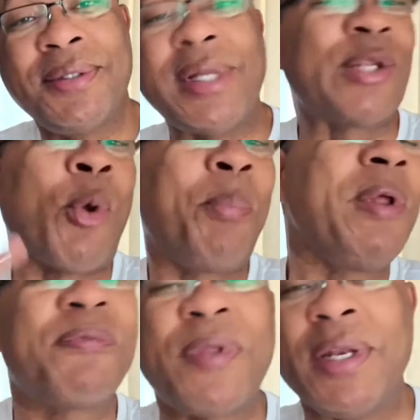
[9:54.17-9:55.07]
Not
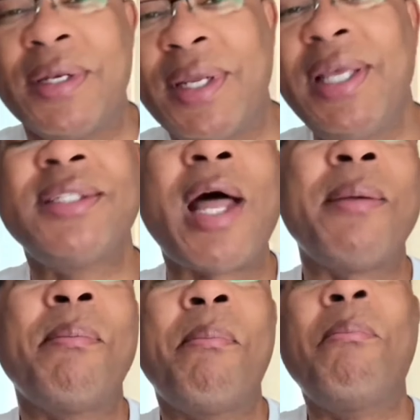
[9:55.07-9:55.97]
uplifting. He's
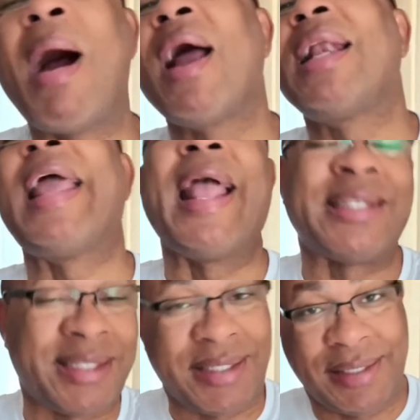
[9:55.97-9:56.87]
not
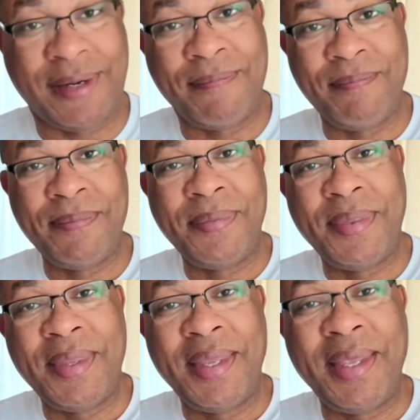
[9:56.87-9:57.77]
Marley-esque.
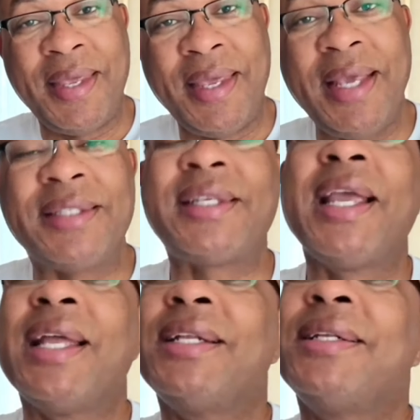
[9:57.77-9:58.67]
He's
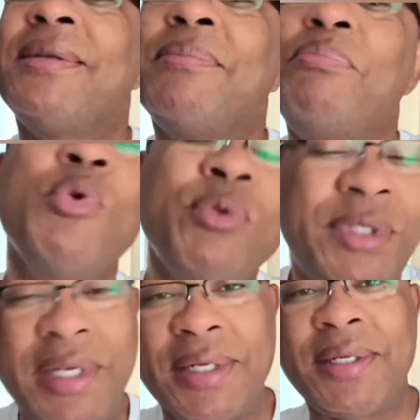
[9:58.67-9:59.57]
singing
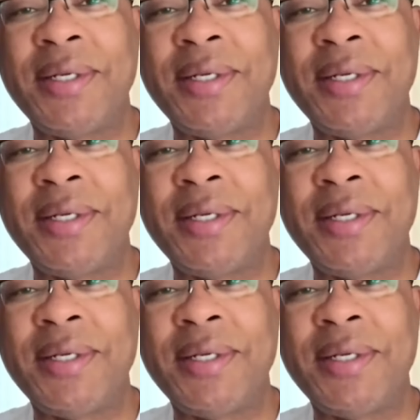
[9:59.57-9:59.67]
music